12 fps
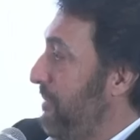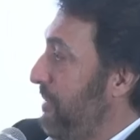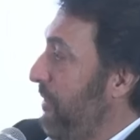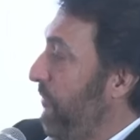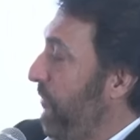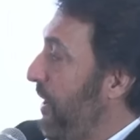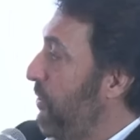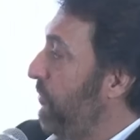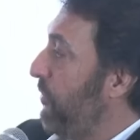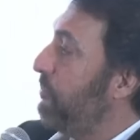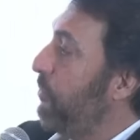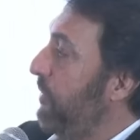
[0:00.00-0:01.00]
the fate of
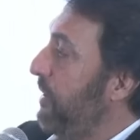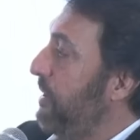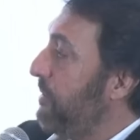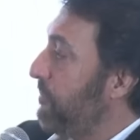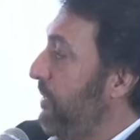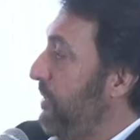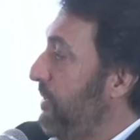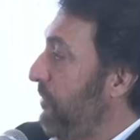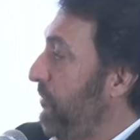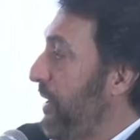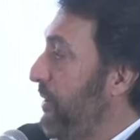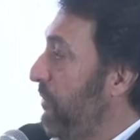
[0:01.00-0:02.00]
a movie, the
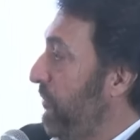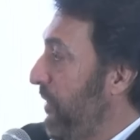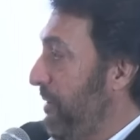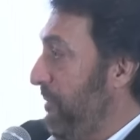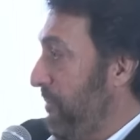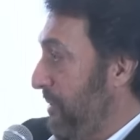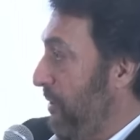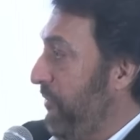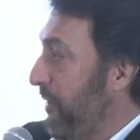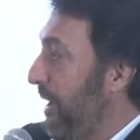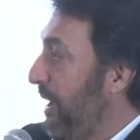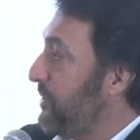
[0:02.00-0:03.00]
fate of, a, of
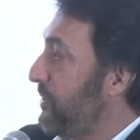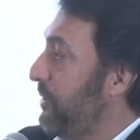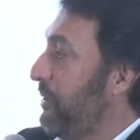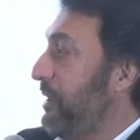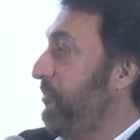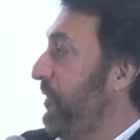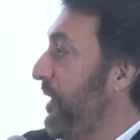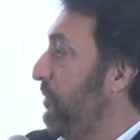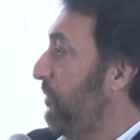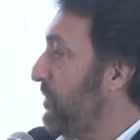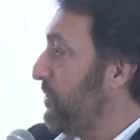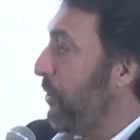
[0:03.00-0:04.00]
an election, and the fate
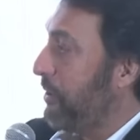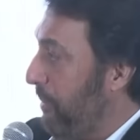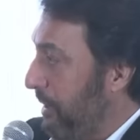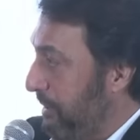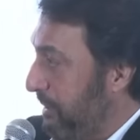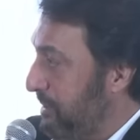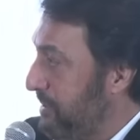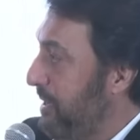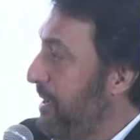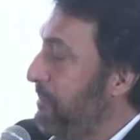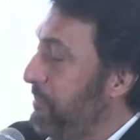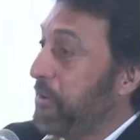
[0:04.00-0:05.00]
of the stock markets.
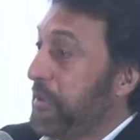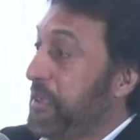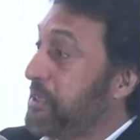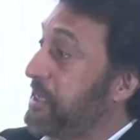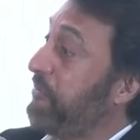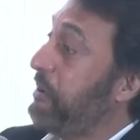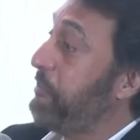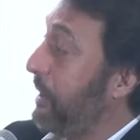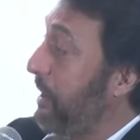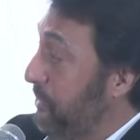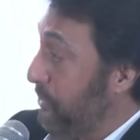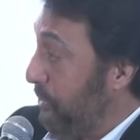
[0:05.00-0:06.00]
Yeah. Because each time we
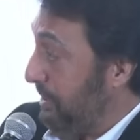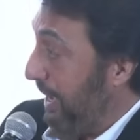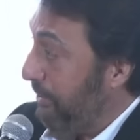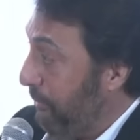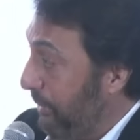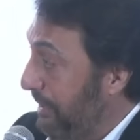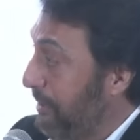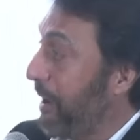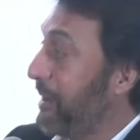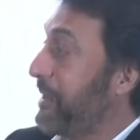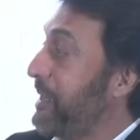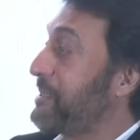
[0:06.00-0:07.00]
become so sanguine, the
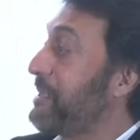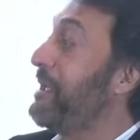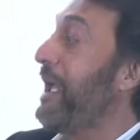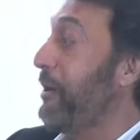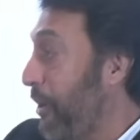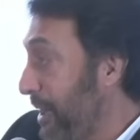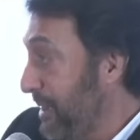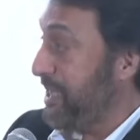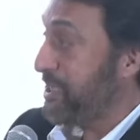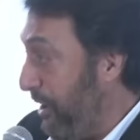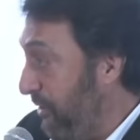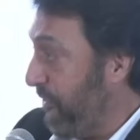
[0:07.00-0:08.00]
markets... And all
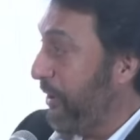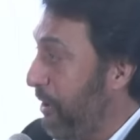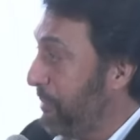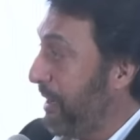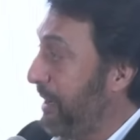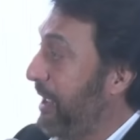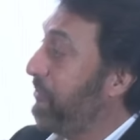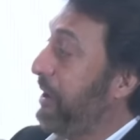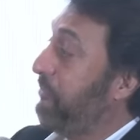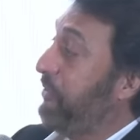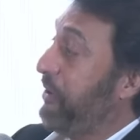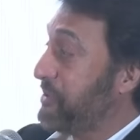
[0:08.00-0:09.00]
these three phenomena have
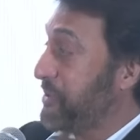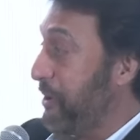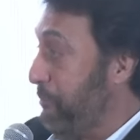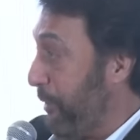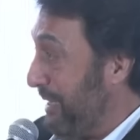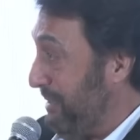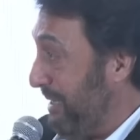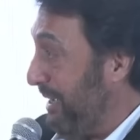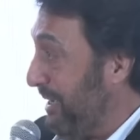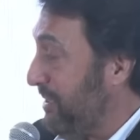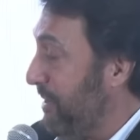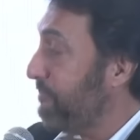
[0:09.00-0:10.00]
a way of surprising
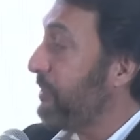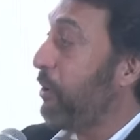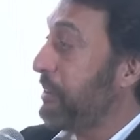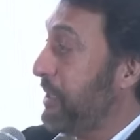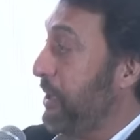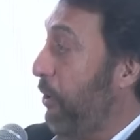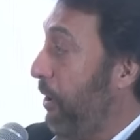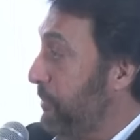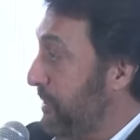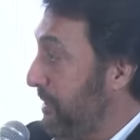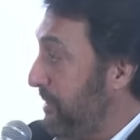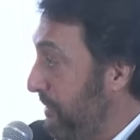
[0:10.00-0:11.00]
us on the
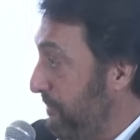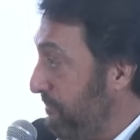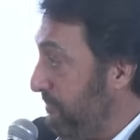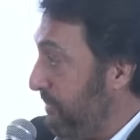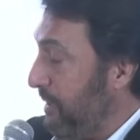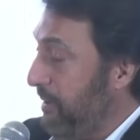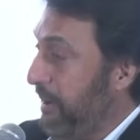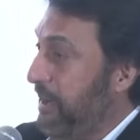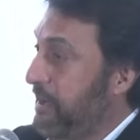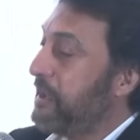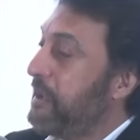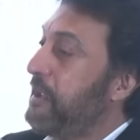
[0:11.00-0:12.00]
opposite.
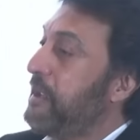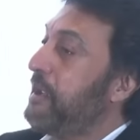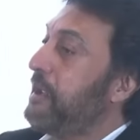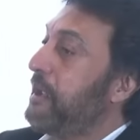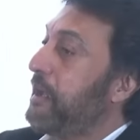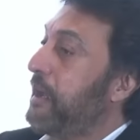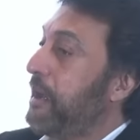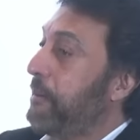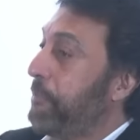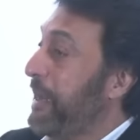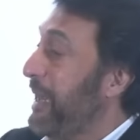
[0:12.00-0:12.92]
Correct? Uh, but